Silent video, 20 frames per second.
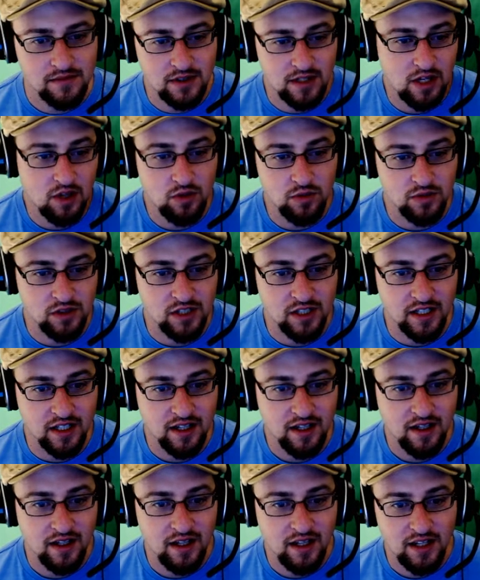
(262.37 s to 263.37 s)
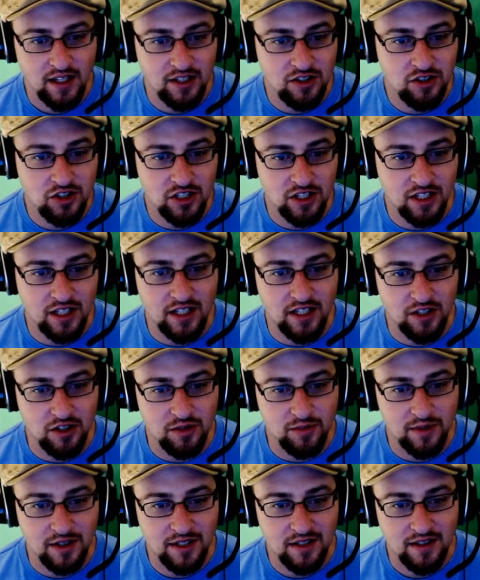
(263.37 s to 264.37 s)
Oh, look. He couldn't kill
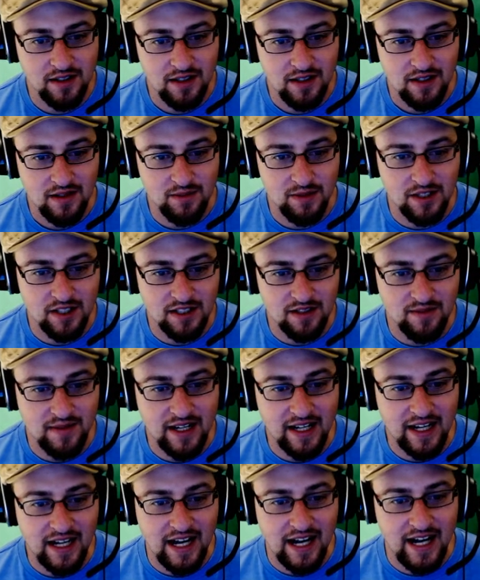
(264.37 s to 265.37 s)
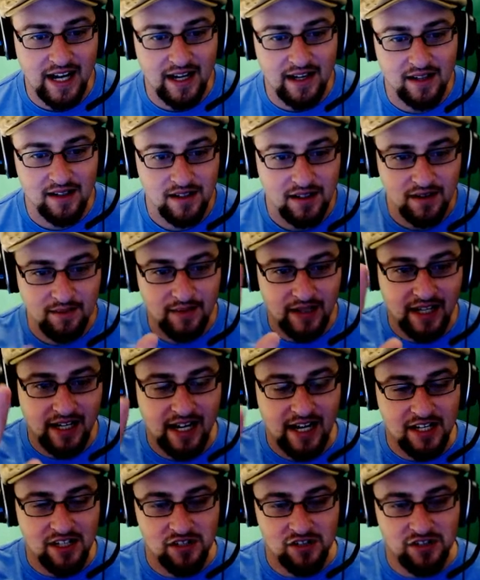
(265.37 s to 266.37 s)
me because my guy, my
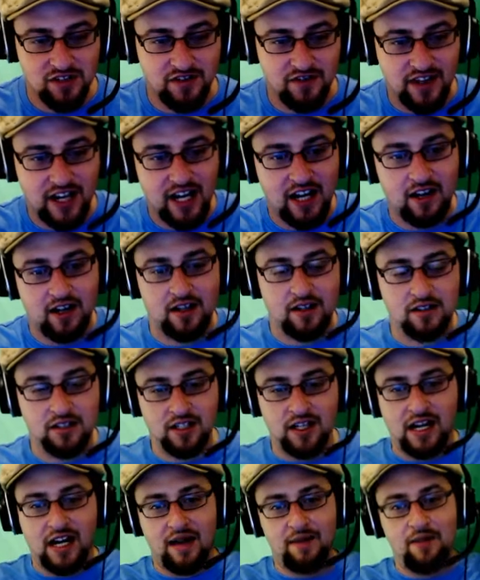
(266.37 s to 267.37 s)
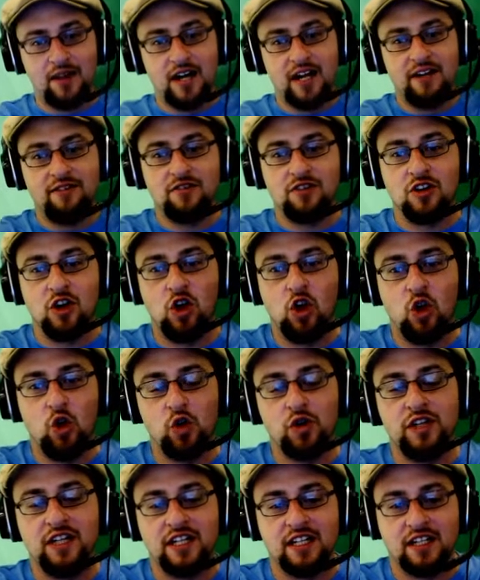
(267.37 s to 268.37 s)
guy's just firing. Look, I'm not even
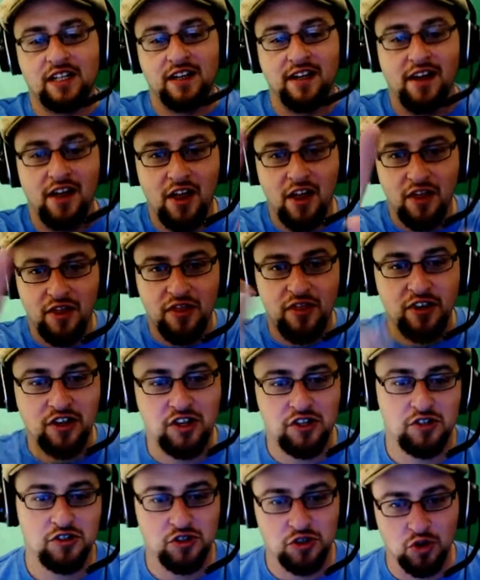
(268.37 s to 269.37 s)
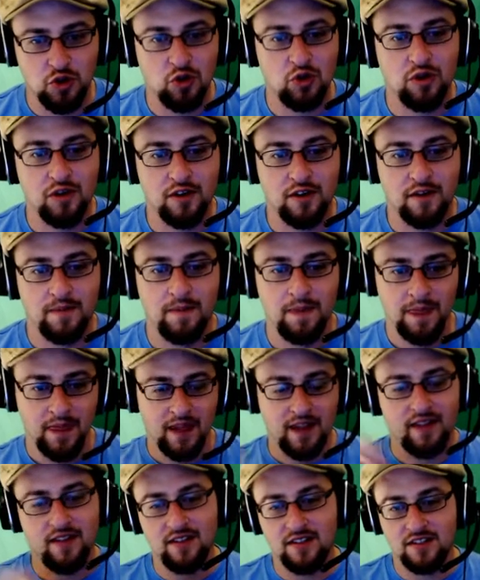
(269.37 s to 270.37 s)
holding the controller.
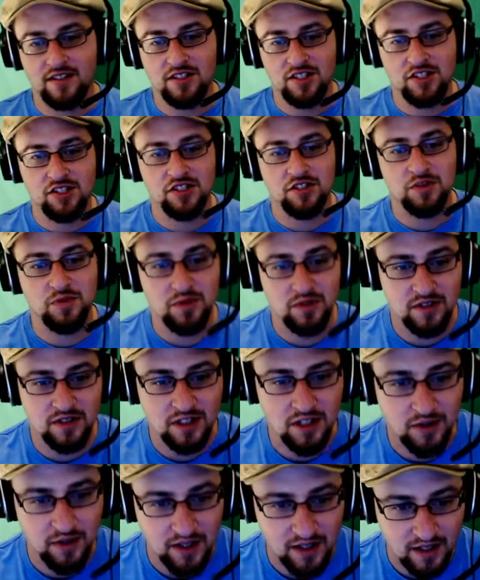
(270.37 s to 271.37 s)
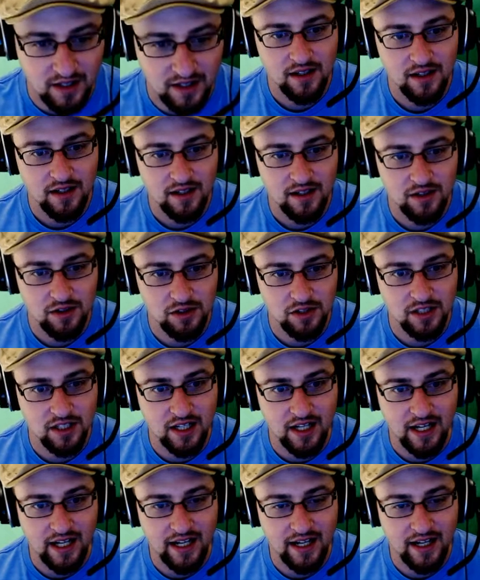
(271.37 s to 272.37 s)
This is just what's going on. Oh,
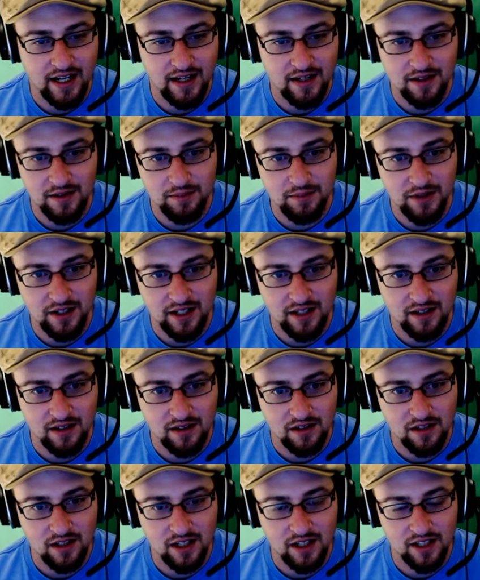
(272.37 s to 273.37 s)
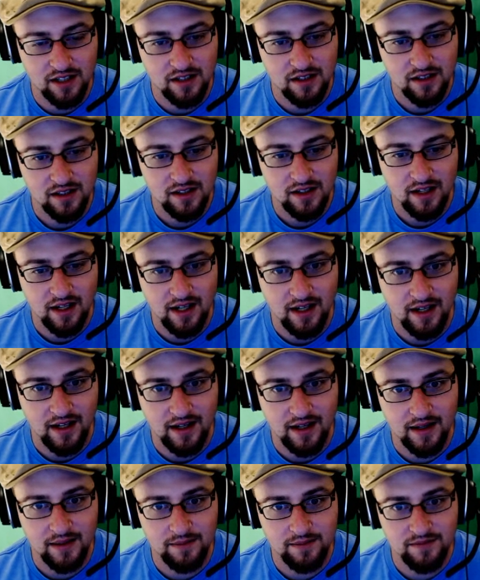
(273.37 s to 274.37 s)
look, I got a bucket of lard and
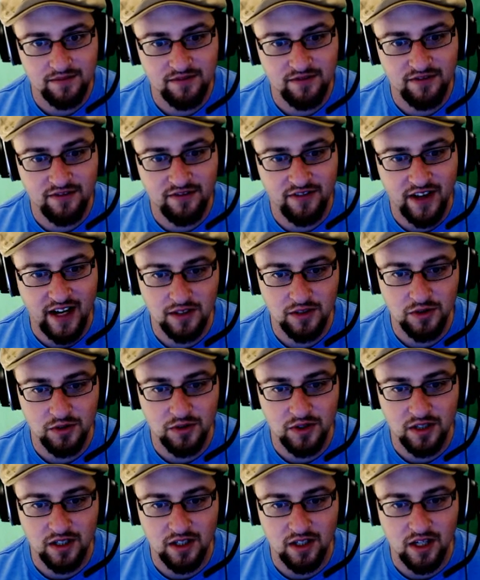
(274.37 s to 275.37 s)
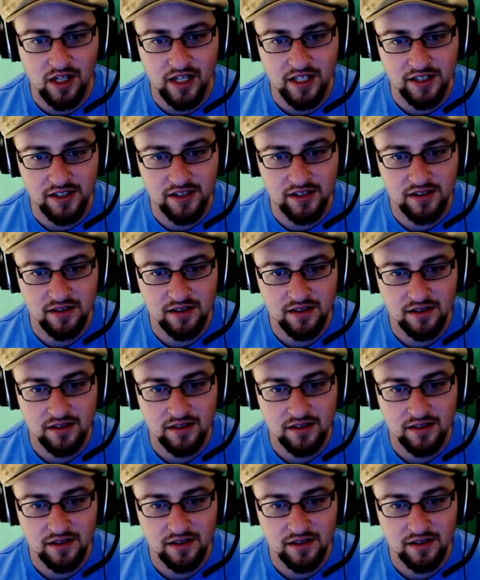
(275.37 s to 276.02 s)
now I'm fat. Gosh.